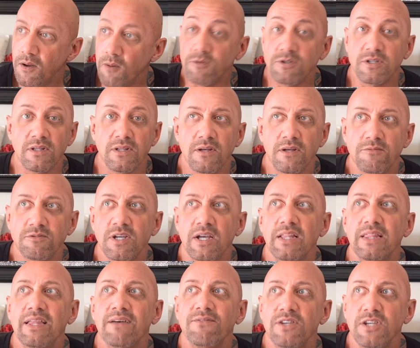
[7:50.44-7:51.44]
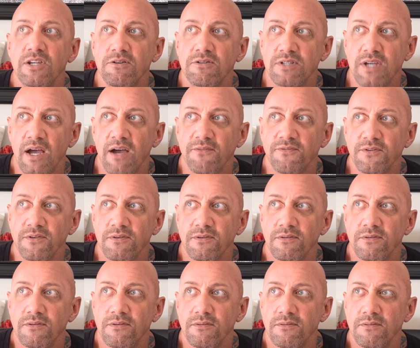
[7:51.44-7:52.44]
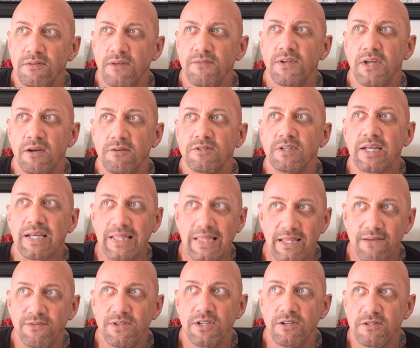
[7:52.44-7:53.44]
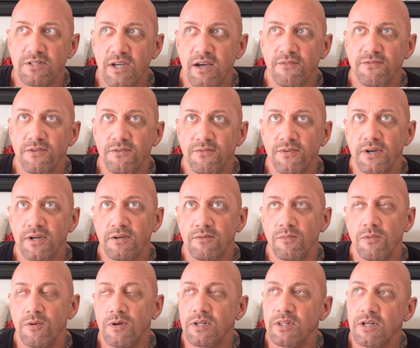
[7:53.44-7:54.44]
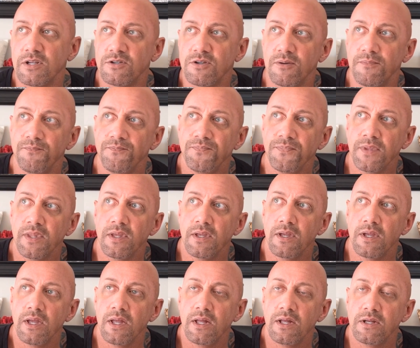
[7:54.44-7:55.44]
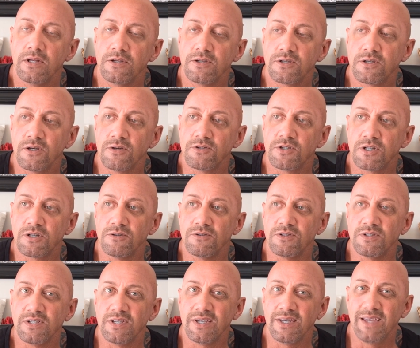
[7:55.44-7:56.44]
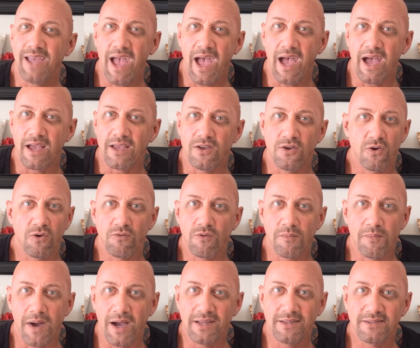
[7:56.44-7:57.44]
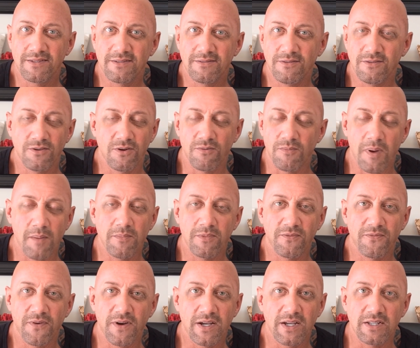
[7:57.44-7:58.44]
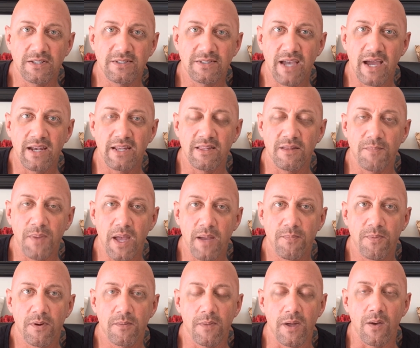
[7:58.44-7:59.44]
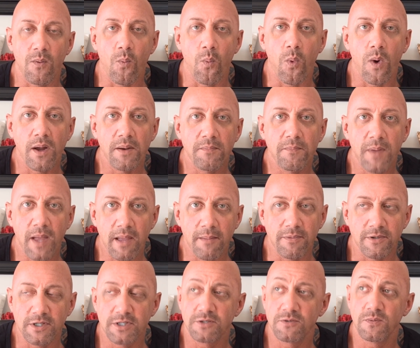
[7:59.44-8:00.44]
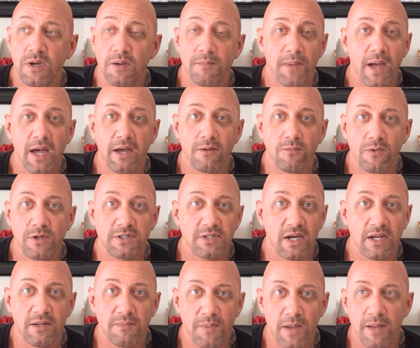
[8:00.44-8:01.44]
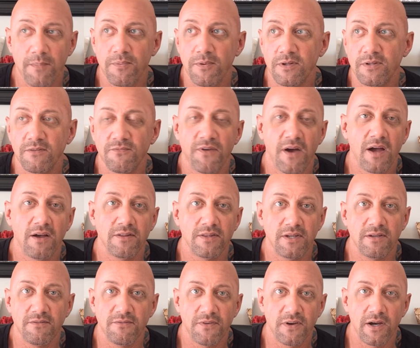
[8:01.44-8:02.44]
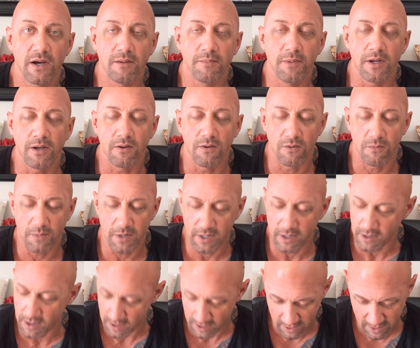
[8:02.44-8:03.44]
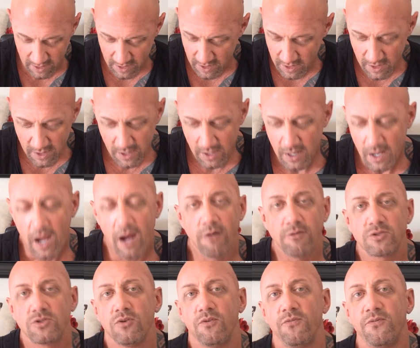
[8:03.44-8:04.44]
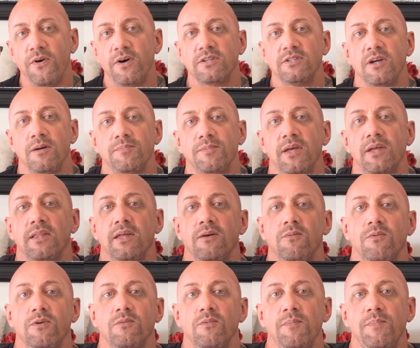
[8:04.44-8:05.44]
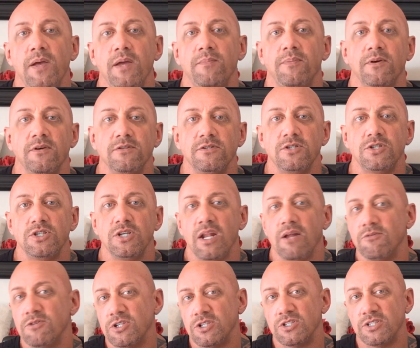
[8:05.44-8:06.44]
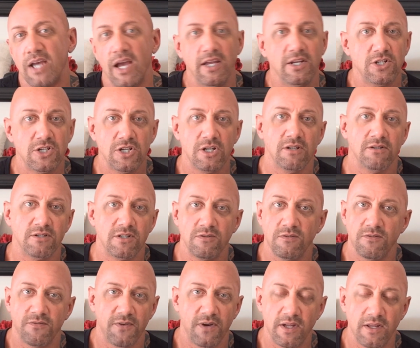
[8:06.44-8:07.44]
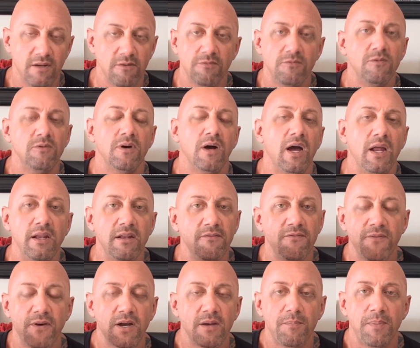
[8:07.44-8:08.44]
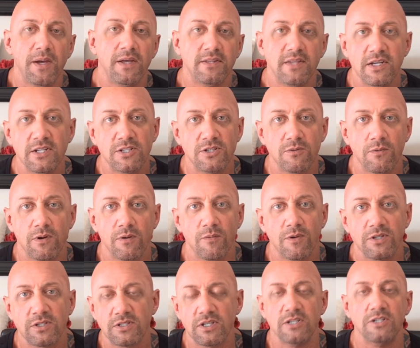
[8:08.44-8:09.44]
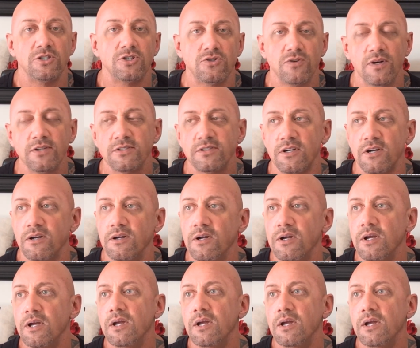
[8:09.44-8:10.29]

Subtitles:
It was like 11 years after. Yeah, it was like 11 years after fucking we went on that trip. So she goes, yeah, you don't remember fucking signing the paper? And I'm like, what paper? She we got back, we signed a paper and filed it. I'm like, oh my God. I was so fucked up that like when we paid bills and shit, I would just sign shit and she would, I didn't fucking pay attention to what it was because I just trusted her.